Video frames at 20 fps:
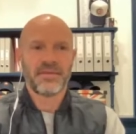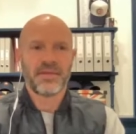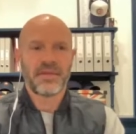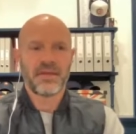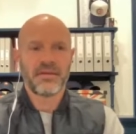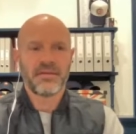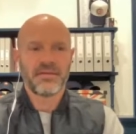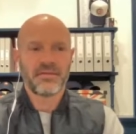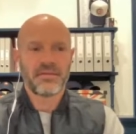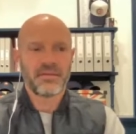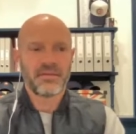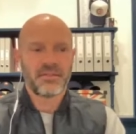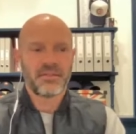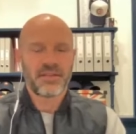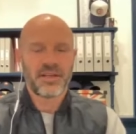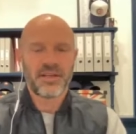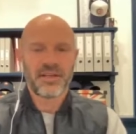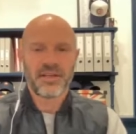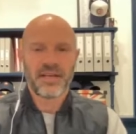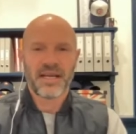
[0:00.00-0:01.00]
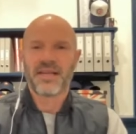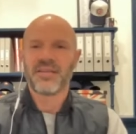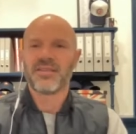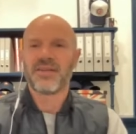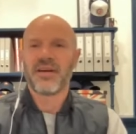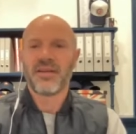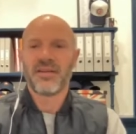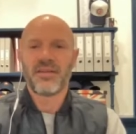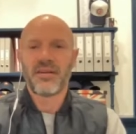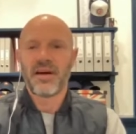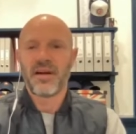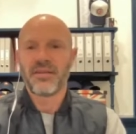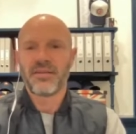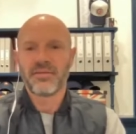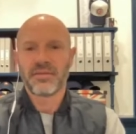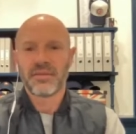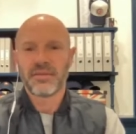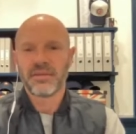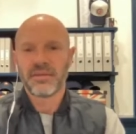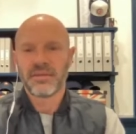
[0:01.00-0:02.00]
you know, Trent
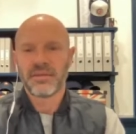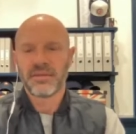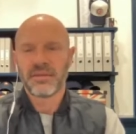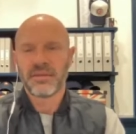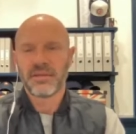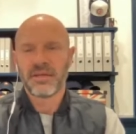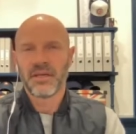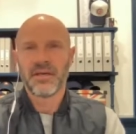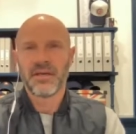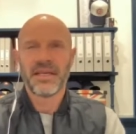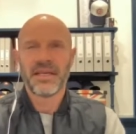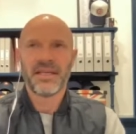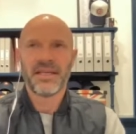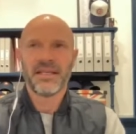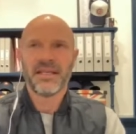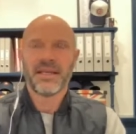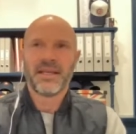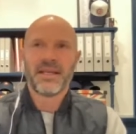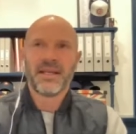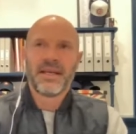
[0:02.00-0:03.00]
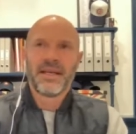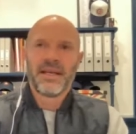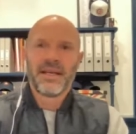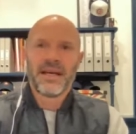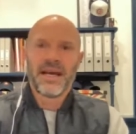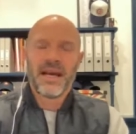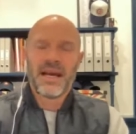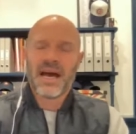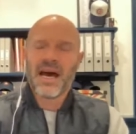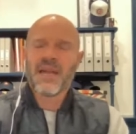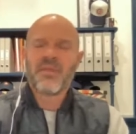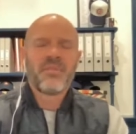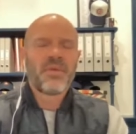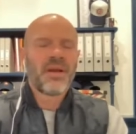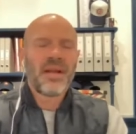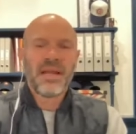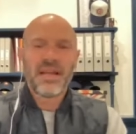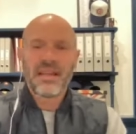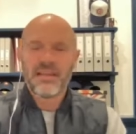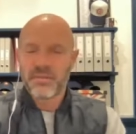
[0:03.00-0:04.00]
Alexander-Arnold. You know,
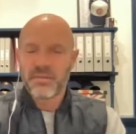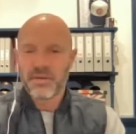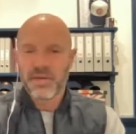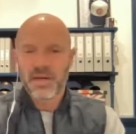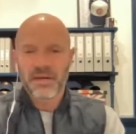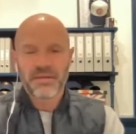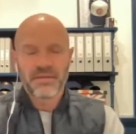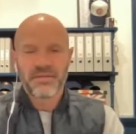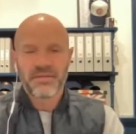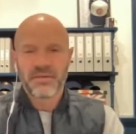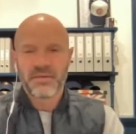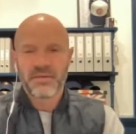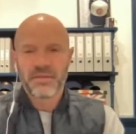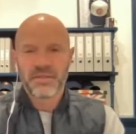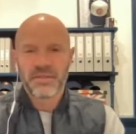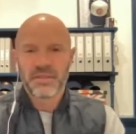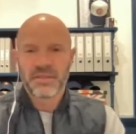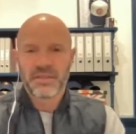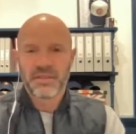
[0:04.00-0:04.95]
unbelievable going forward.